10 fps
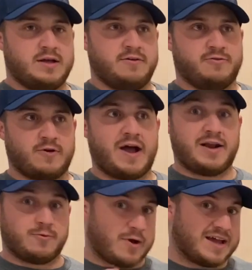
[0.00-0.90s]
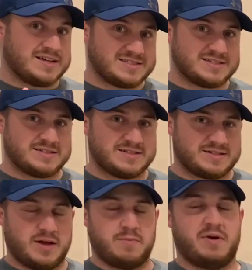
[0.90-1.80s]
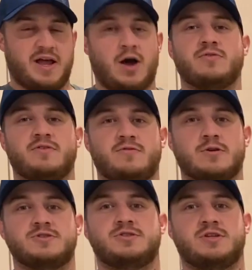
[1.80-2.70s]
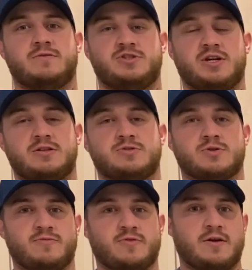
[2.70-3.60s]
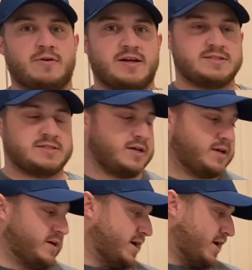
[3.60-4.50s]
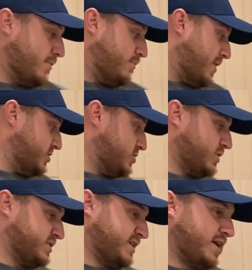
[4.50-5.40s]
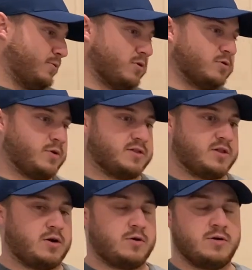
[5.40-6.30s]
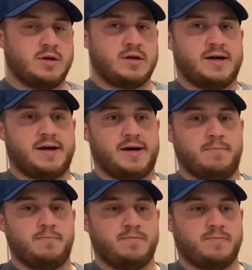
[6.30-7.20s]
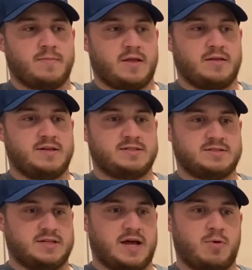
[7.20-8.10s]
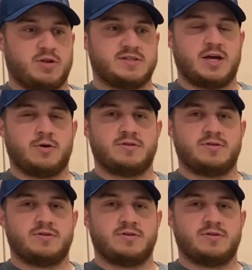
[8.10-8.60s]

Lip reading: fried rice, but a healthy version of chicken and shrimp fried rice. I just want to say real quick though, I'm on this